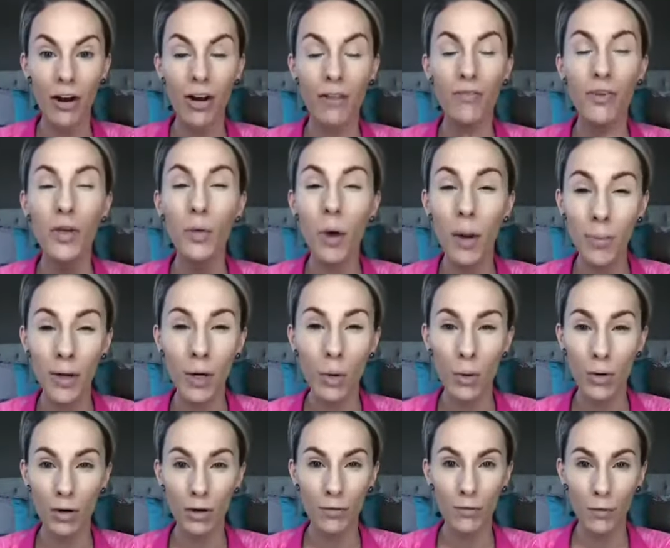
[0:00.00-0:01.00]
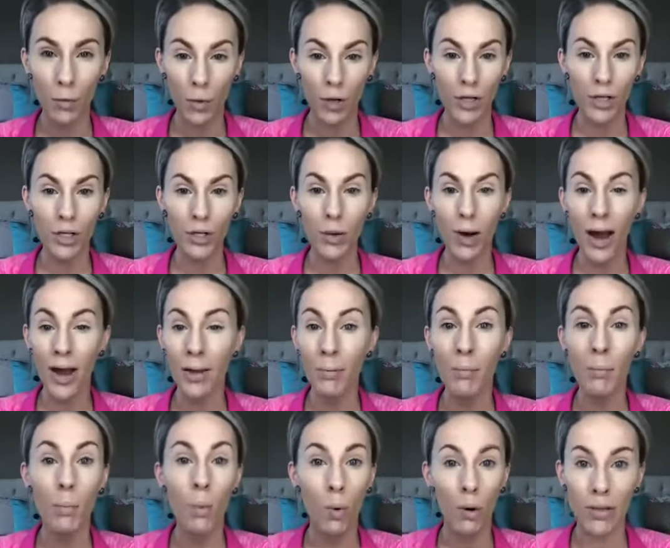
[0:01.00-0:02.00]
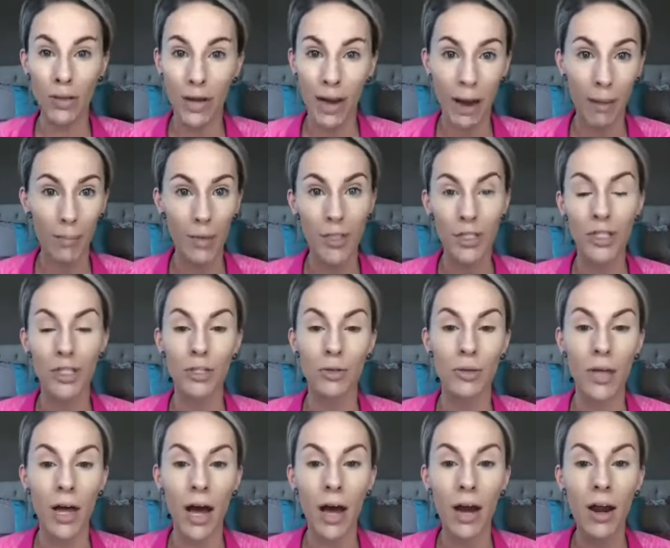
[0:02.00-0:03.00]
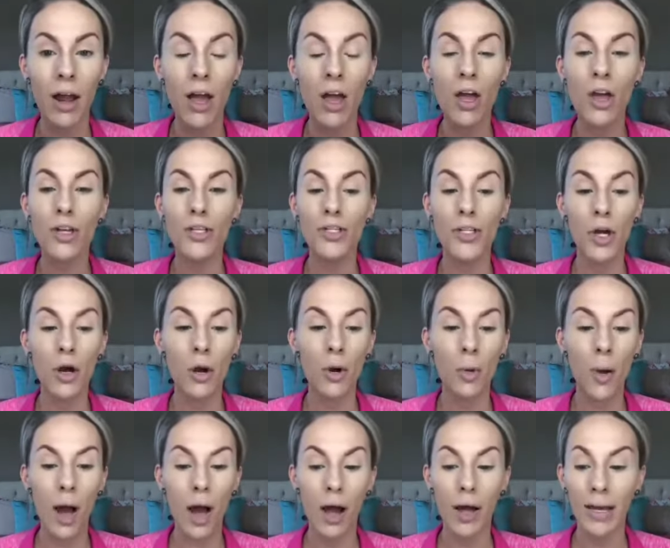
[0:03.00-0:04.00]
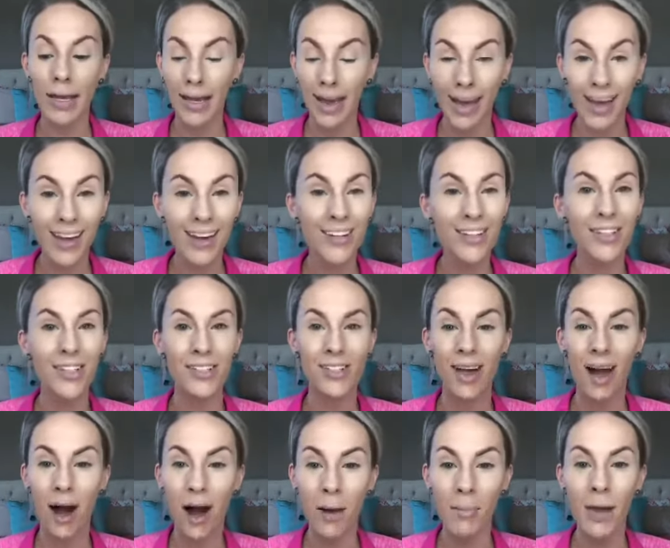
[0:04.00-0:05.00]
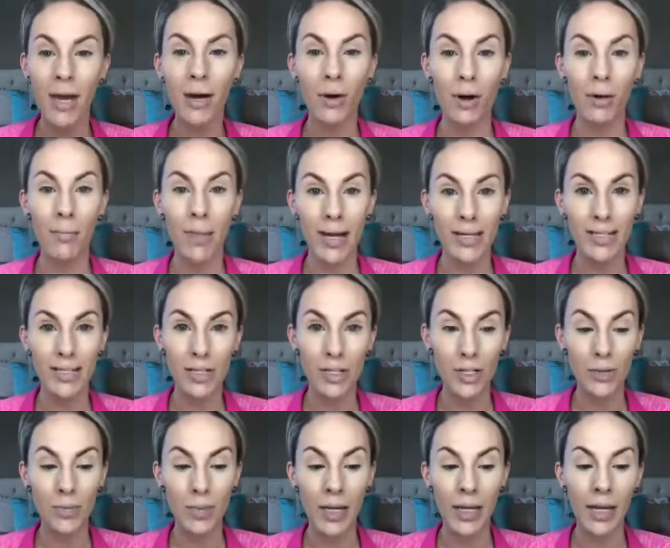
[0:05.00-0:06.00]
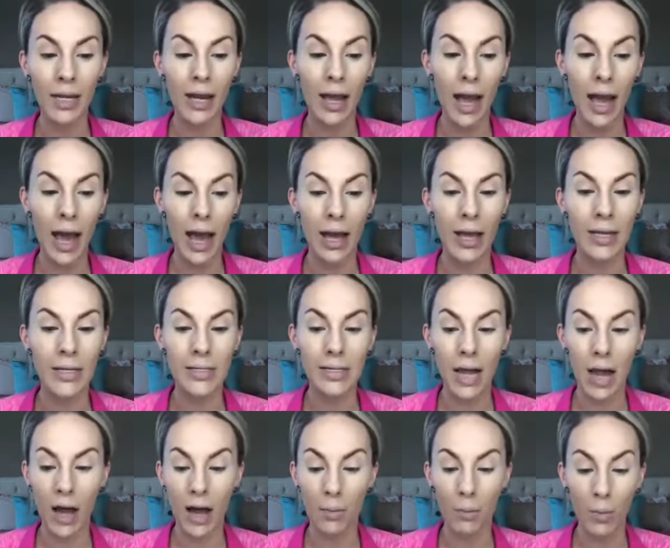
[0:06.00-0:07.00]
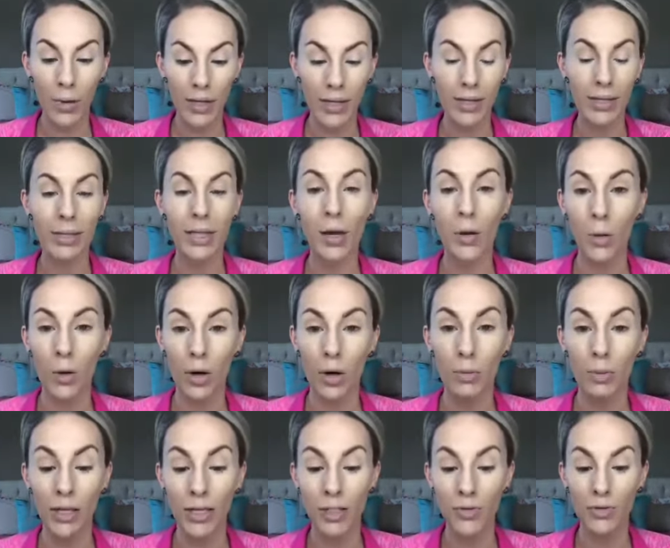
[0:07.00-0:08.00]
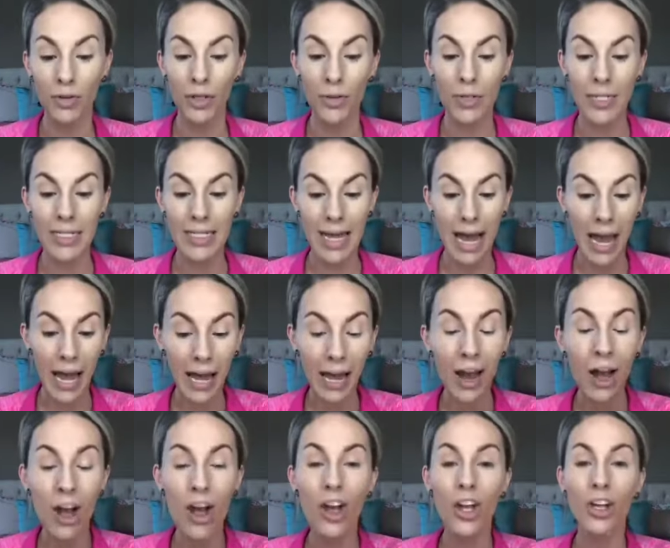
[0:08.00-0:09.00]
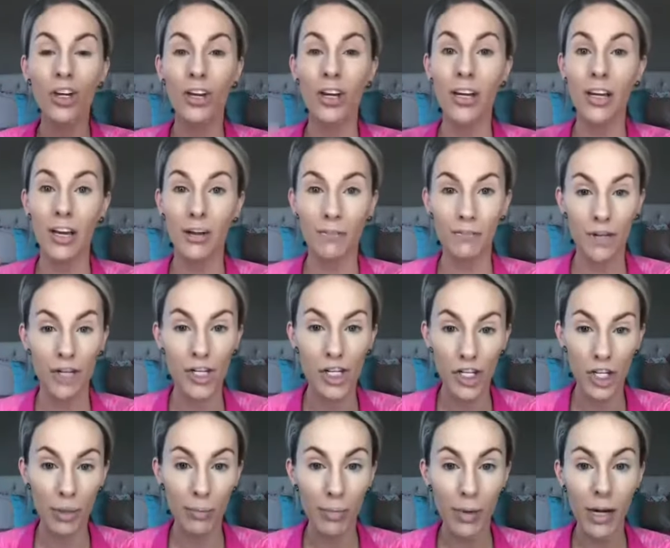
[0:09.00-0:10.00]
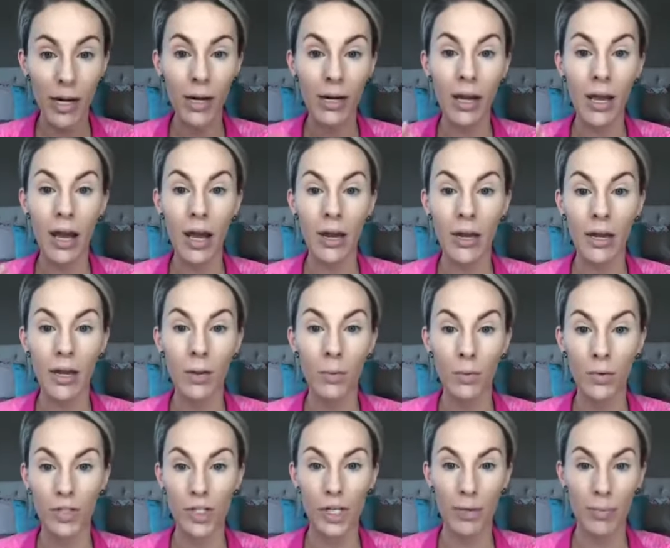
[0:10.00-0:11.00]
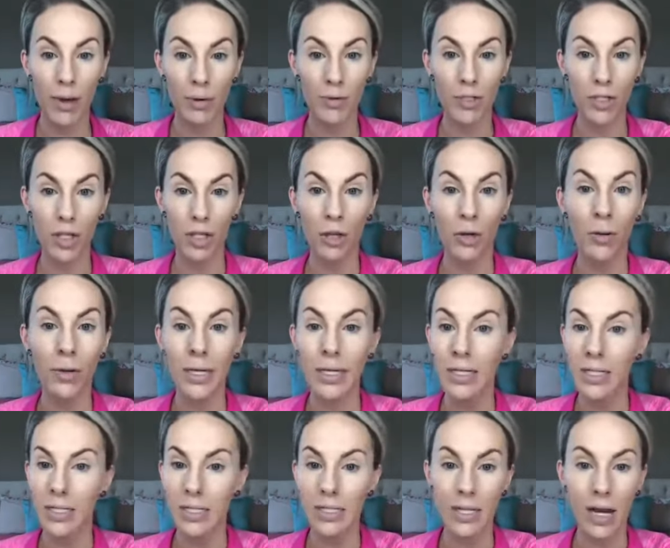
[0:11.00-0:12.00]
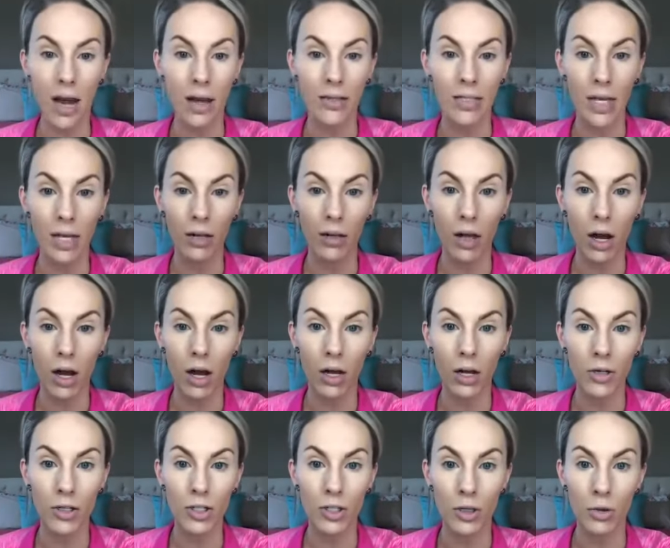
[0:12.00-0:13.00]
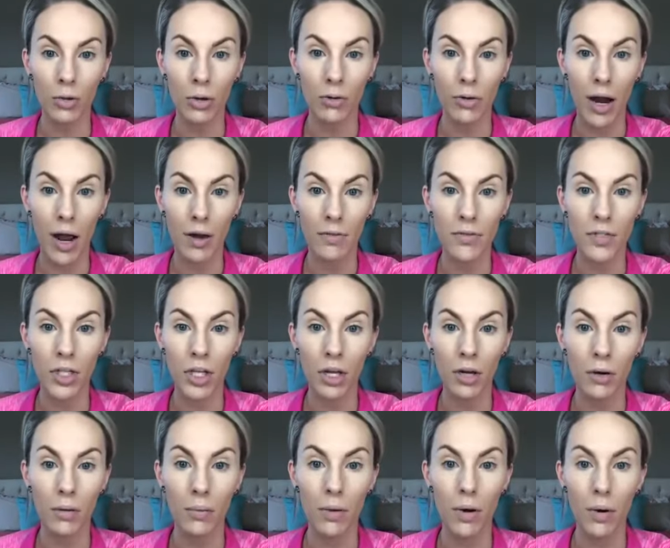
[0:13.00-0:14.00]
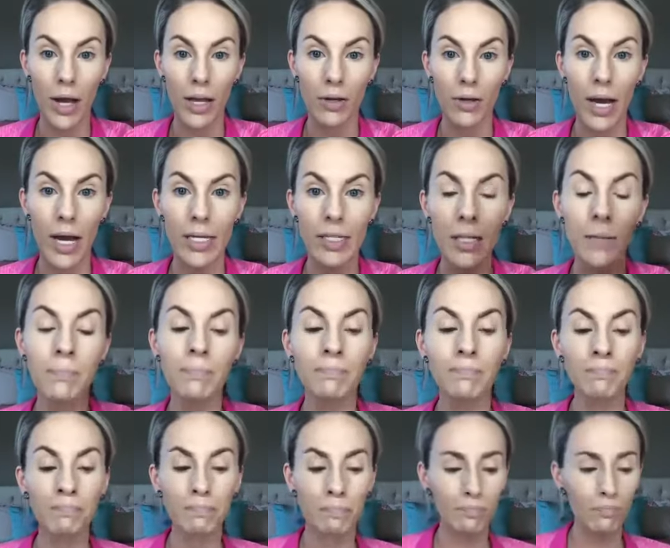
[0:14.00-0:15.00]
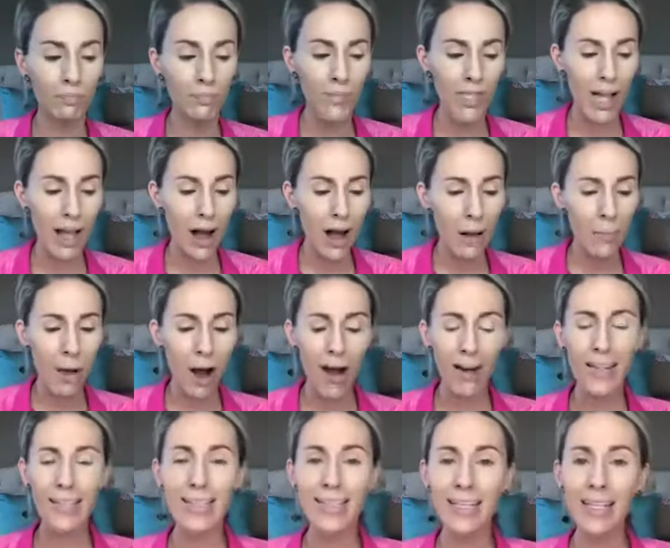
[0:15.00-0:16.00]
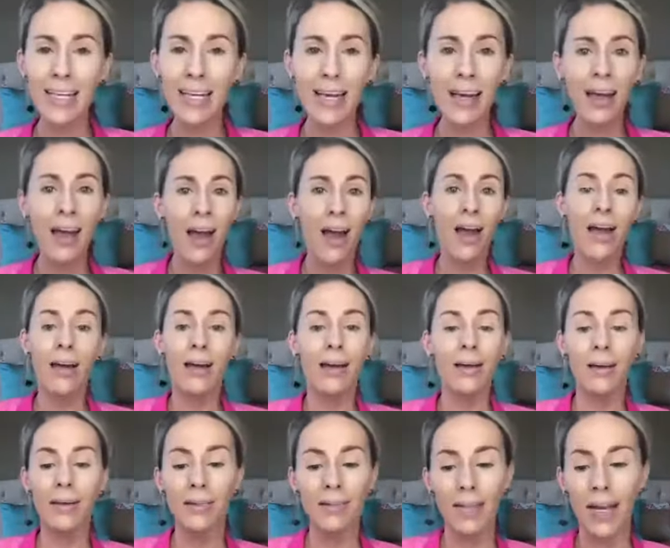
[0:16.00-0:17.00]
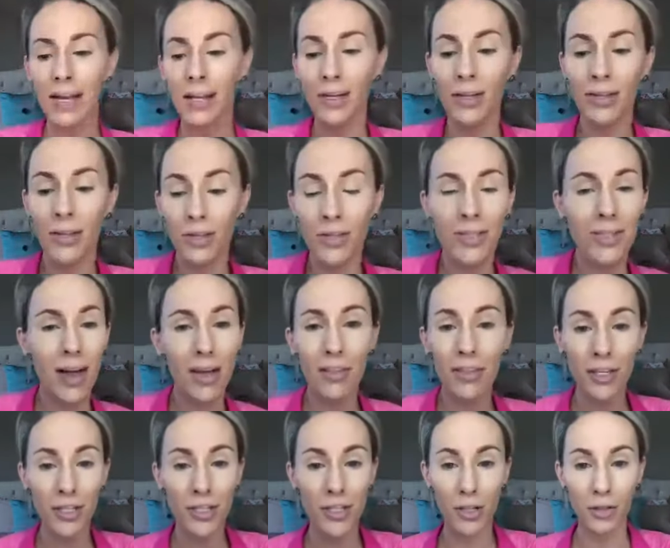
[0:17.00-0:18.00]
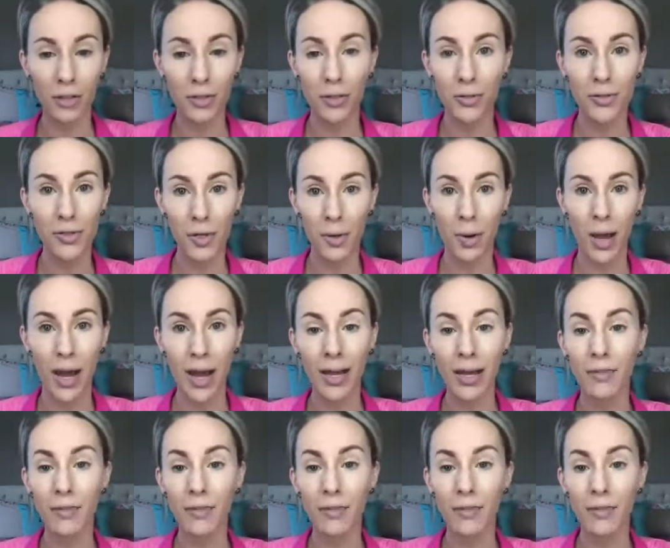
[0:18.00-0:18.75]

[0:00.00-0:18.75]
If you want me to order for you, I am more than happy to do that. So again, just comment or message me and we can get that order placed for you today. You're gonna get free shipping and it will ship out to you, and it does not take long to arrive to you. Okay, you guys? Honestly, like there's nothing to lose, okay?